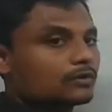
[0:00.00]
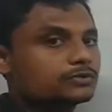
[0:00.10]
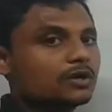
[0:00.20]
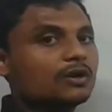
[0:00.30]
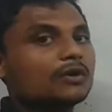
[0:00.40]

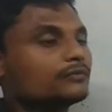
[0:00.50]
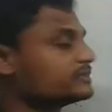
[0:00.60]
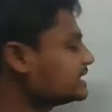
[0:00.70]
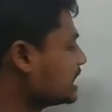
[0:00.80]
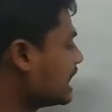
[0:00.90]
So
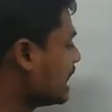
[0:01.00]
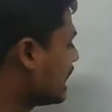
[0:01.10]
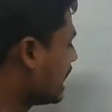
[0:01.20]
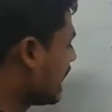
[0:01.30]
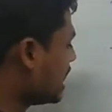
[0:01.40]
the
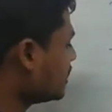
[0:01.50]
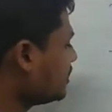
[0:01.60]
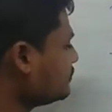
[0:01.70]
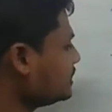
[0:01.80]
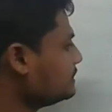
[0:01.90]

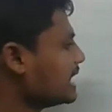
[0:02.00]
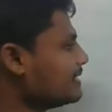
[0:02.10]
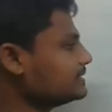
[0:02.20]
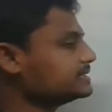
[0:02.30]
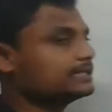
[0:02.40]
kangaroo will be
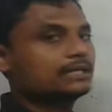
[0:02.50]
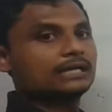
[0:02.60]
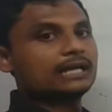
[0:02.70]
having the